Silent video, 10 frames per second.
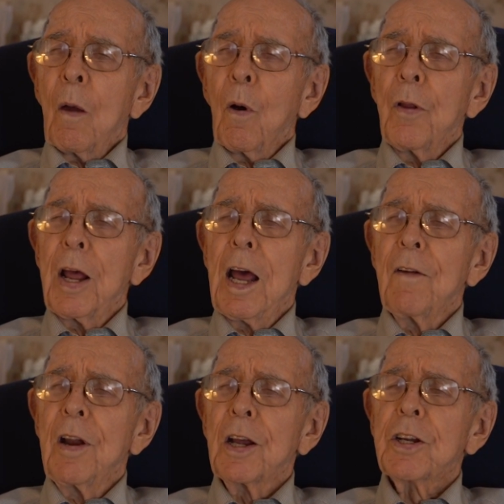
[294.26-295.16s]
Well, they had
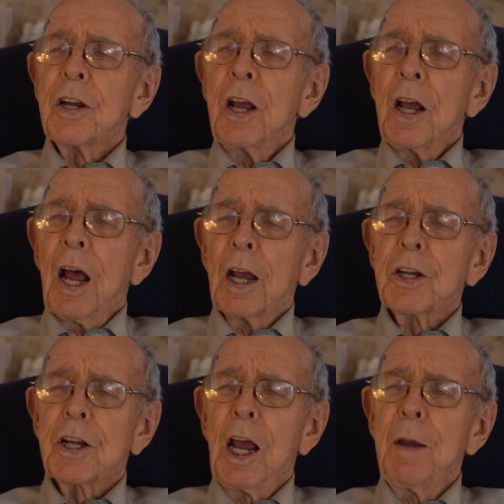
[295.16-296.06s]
an
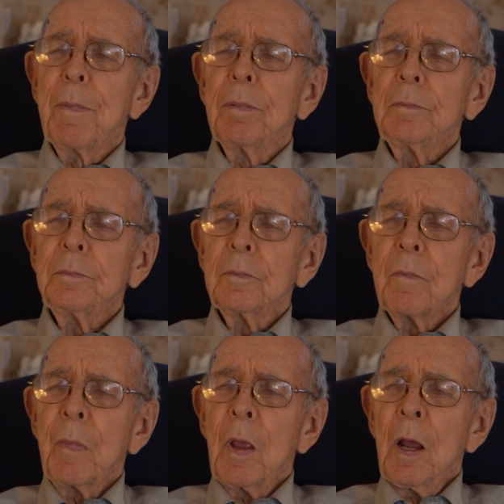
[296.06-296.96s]
escape
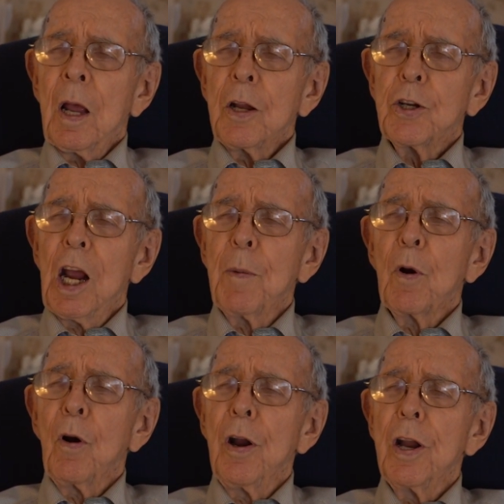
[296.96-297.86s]

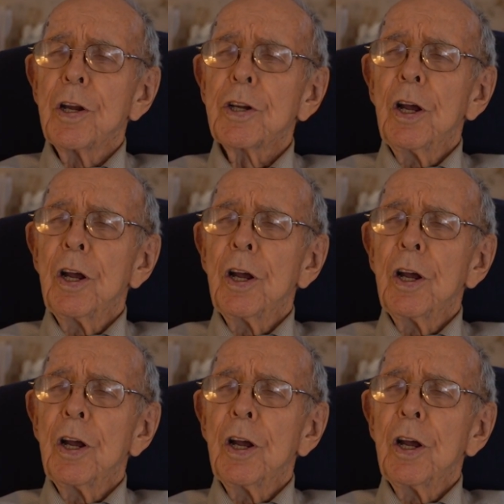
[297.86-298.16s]
chamber on the